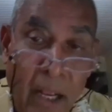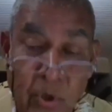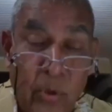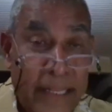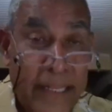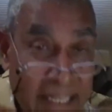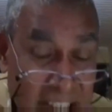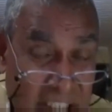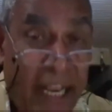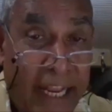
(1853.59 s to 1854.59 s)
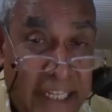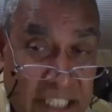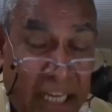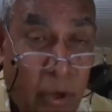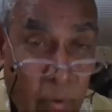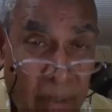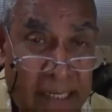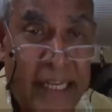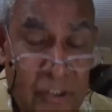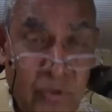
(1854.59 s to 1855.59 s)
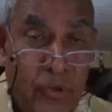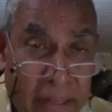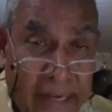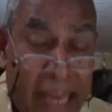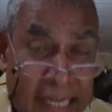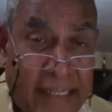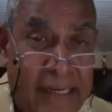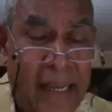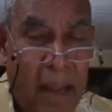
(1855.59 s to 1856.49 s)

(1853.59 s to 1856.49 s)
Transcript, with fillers: So in, insecurity is also created